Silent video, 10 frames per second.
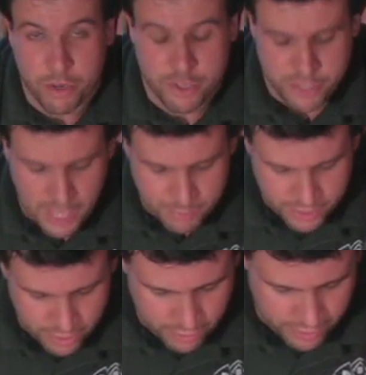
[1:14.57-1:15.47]
steps
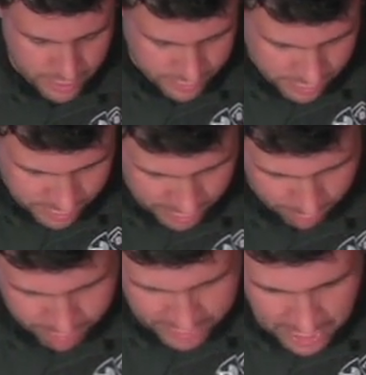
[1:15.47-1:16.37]
here is to seal up
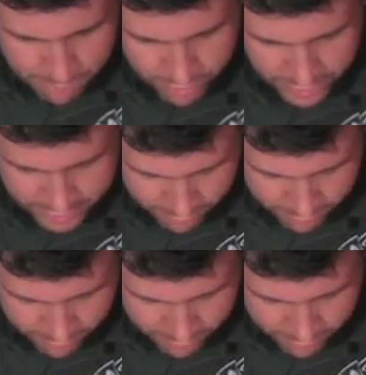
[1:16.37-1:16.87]
the top plates, and